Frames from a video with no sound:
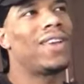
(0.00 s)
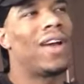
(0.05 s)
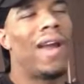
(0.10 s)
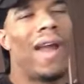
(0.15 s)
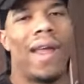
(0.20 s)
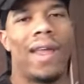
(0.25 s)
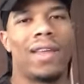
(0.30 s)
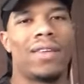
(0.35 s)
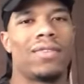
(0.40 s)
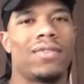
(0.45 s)
all
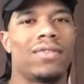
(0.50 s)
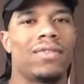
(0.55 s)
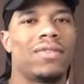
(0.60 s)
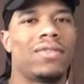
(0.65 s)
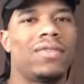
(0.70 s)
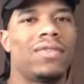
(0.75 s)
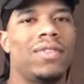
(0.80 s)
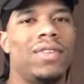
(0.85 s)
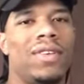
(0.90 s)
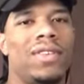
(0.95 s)
right.
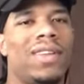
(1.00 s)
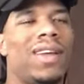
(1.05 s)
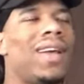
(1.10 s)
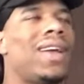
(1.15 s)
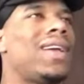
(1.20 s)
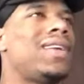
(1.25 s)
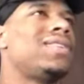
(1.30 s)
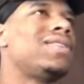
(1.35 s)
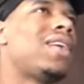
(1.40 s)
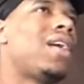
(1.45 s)
You know,
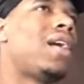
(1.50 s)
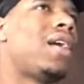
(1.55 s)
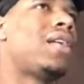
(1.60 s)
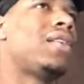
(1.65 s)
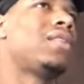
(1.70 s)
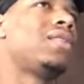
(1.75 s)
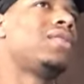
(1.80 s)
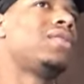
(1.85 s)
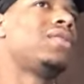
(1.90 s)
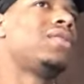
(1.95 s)
Diane's all right
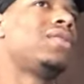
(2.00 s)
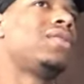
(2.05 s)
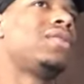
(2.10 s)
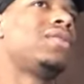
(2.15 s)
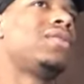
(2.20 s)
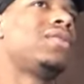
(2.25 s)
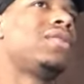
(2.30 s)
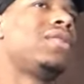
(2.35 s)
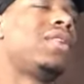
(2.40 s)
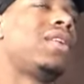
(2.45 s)

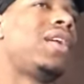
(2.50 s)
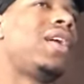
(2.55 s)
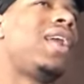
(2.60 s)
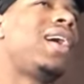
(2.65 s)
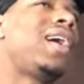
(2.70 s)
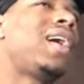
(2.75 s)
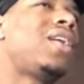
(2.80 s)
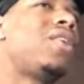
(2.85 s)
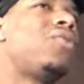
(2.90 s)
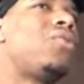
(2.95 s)
and I
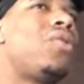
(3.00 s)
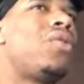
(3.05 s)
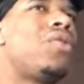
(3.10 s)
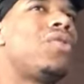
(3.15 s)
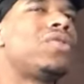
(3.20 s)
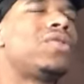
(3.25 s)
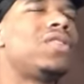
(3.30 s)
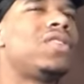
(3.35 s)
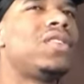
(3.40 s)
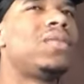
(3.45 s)
got a
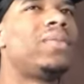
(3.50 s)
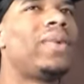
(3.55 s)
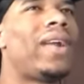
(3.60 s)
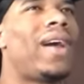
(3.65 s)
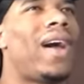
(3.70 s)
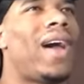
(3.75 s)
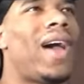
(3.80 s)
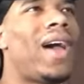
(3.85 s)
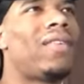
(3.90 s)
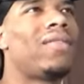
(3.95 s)
royalty, but
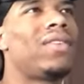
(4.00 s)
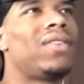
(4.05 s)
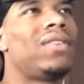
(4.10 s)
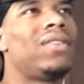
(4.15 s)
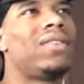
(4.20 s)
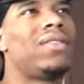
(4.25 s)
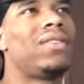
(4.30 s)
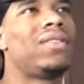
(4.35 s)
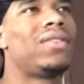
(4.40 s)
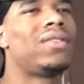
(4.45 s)
I
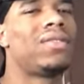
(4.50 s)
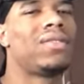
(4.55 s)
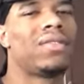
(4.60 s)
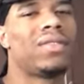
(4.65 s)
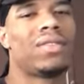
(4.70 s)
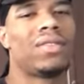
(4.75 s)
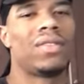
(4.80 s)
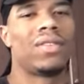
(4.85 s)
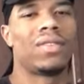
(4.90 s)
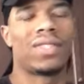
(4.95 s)
haven't.
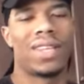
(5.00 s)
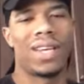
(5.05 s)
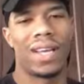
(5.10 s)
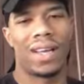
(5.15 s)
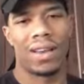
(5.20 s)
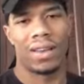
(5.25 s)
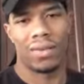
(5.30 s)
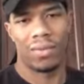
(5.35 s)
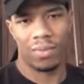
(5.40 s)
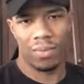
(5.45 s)
You know, so I
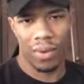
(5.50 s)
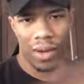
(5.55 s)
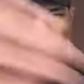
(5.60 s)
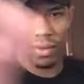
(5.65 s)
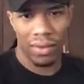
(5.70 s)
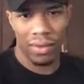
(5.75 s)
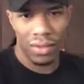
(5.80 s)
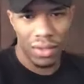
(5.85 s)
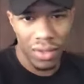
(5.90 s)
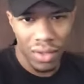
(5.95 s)
gotta
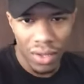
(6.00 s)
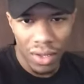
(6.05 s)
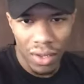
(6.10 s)
probably